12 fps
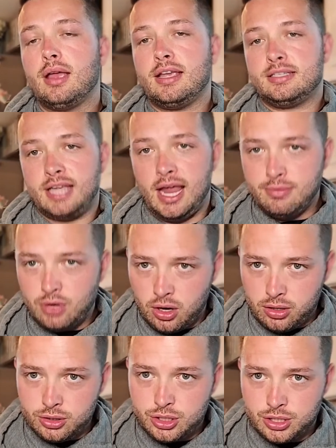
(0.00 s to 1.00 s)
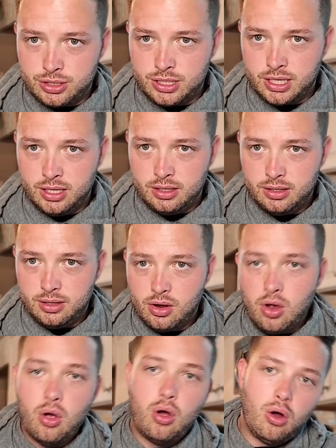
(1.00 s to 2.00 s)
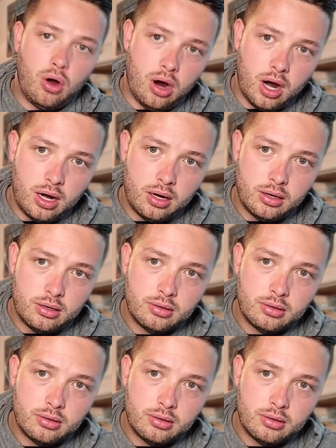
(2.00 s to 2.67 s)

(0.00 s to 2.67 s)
a Sam Darnold jersey or